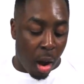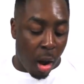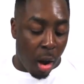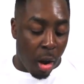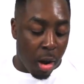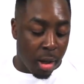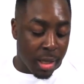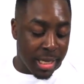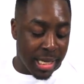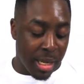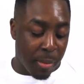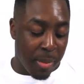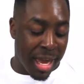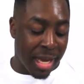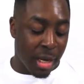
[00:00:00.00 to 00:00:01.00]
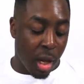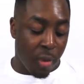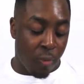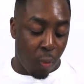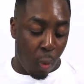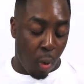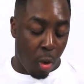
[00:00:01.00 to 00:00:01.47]
all ye men
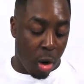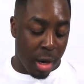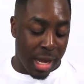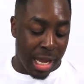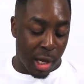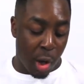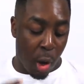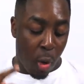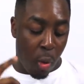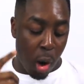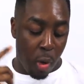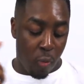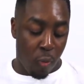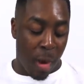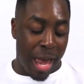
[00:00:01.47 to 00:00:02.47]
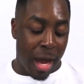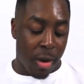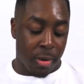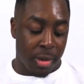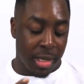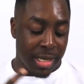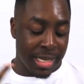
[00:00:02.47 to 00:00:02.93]
of war, and go
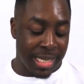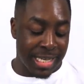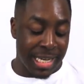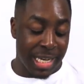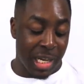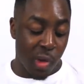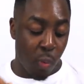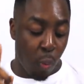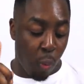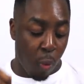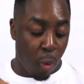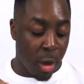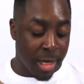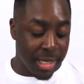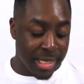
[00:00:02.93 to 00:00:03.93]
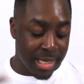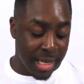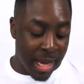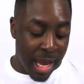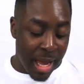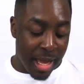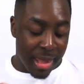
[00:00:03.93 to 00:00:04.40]
around the city
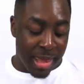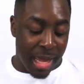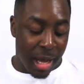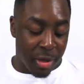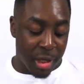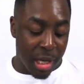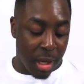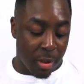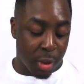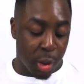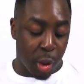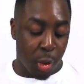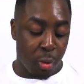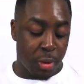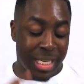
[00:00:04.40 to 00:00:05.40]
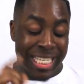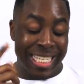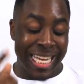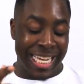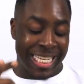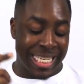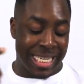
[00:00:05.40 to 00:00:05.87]
once. Thou shalt do
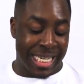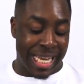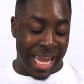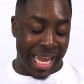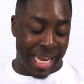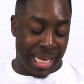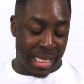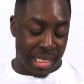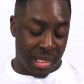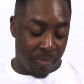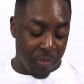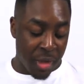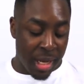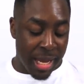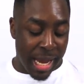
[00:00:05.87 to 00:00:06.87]
six days.